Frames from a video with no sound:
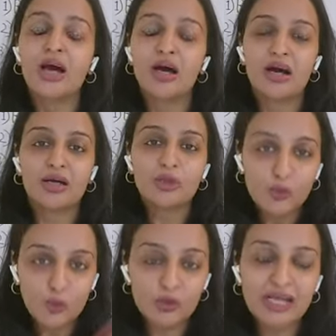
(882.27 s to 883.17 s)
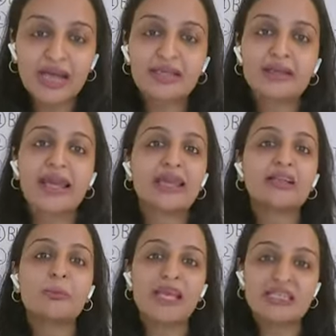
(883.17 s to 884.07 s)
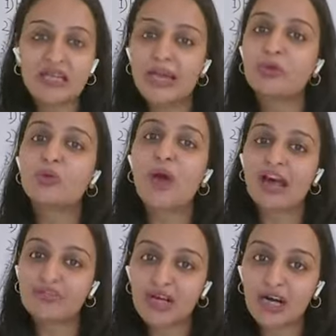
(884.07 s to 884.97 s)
Know that again the best time to have a